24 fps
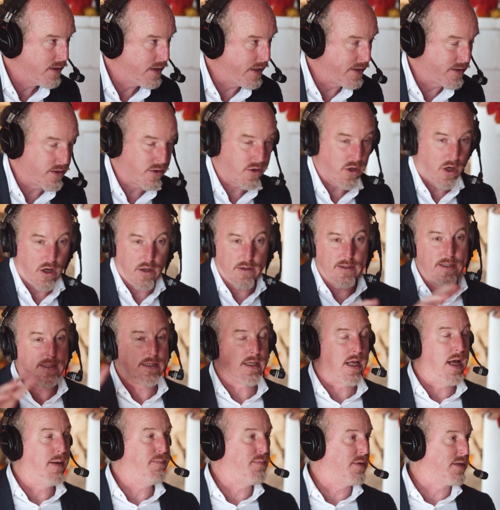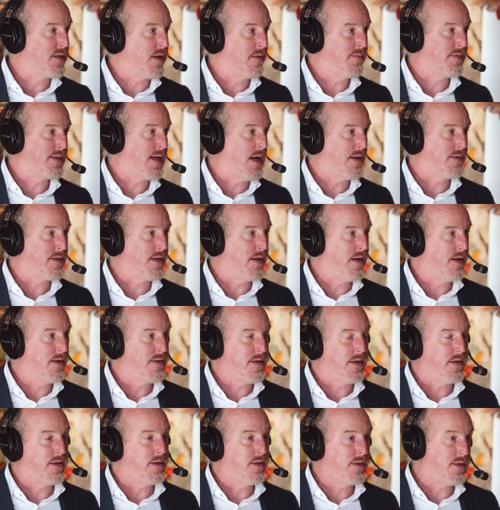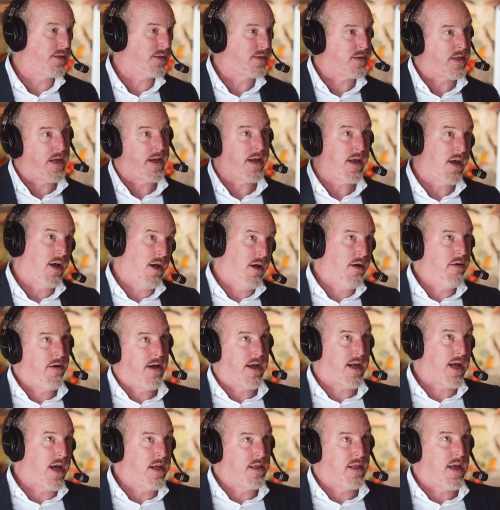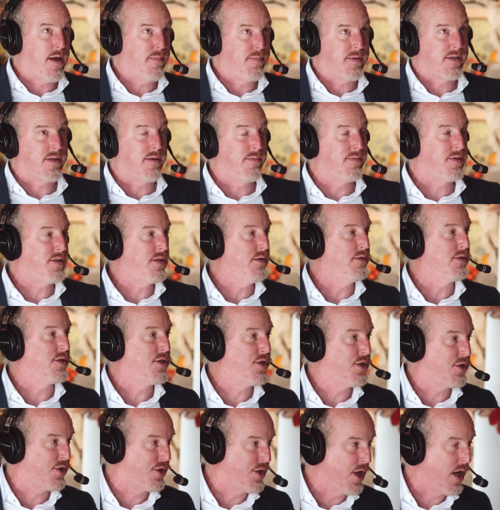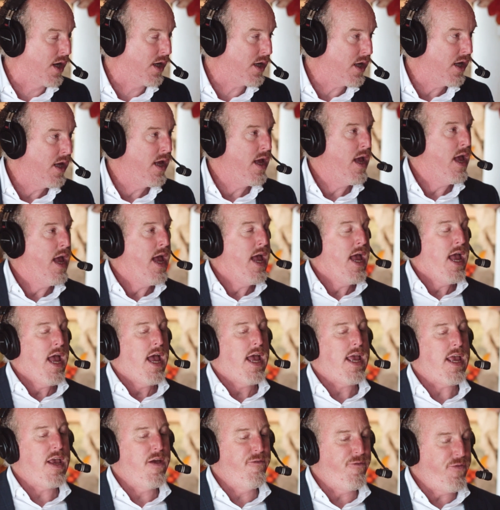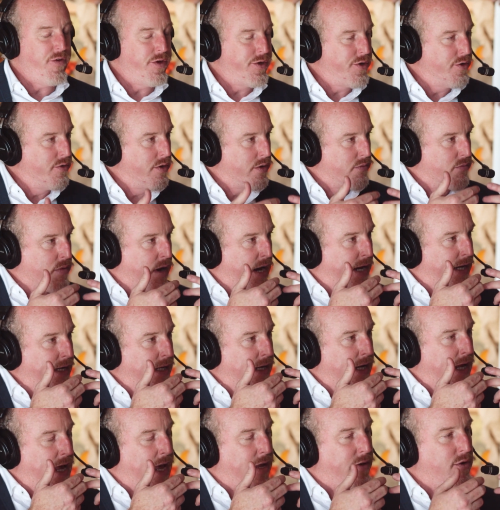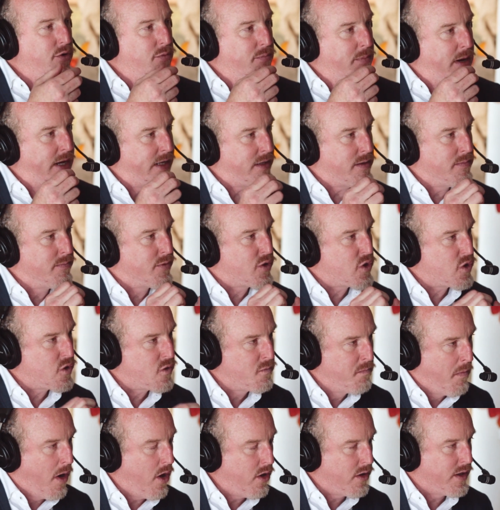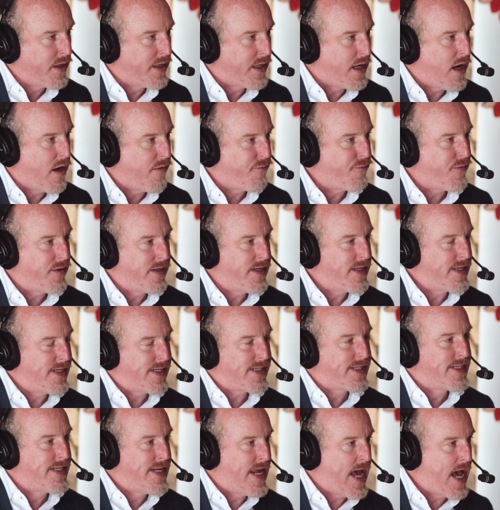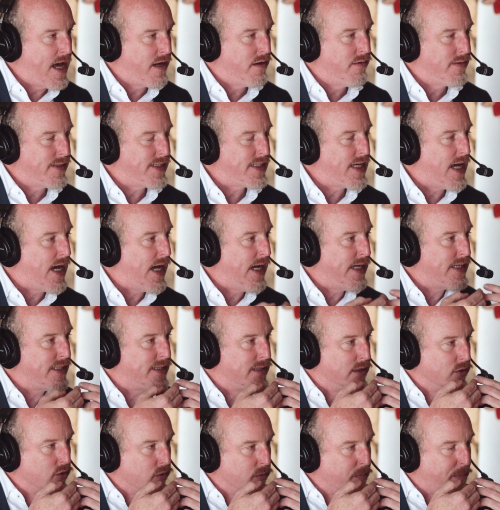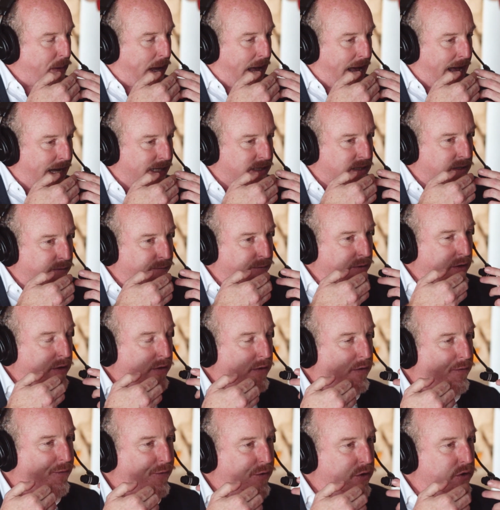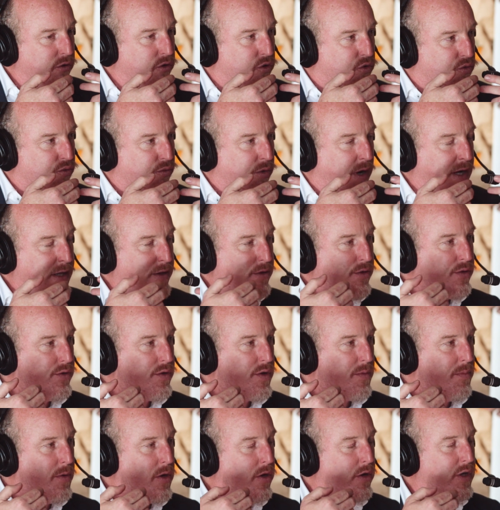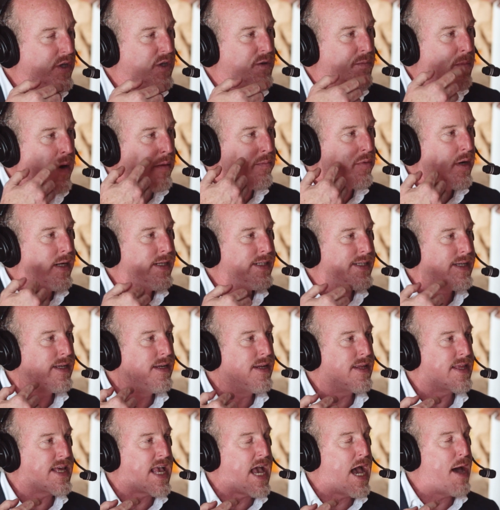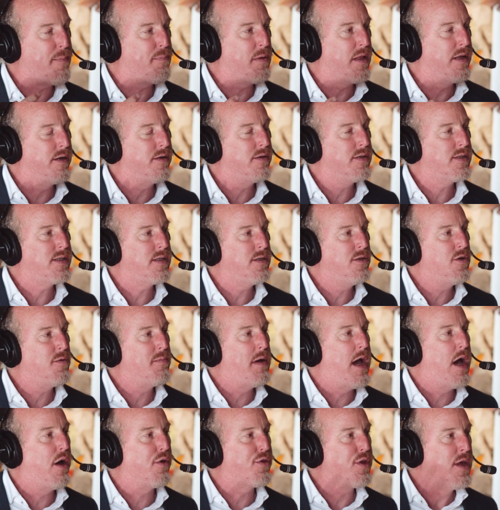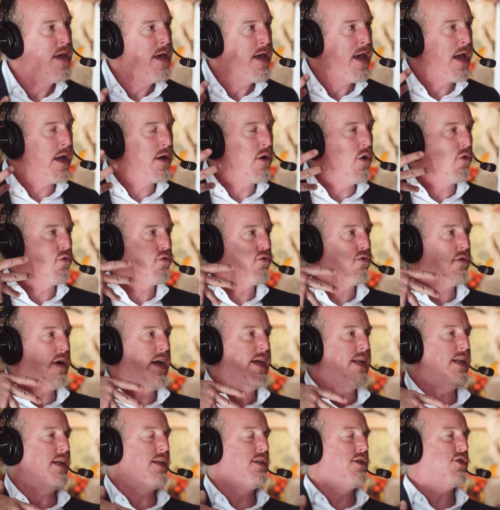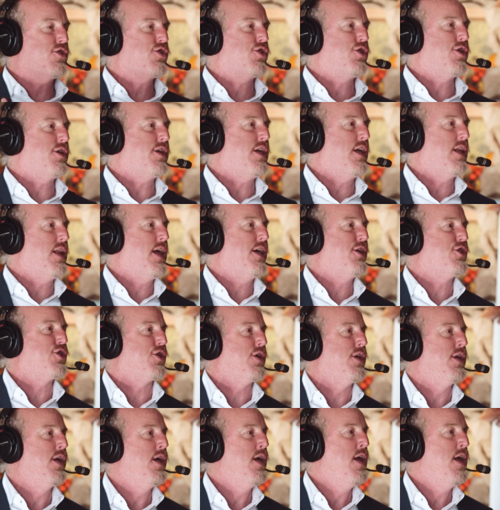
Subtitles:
and there's all these liposomes out there that are just like, oh, I got liposomes too. It's just junk. If you do it right and you make them small enough into this nano size, they'll passively diffuse right through the mucous membranes into the capillaries in your mouth and go right into circulation.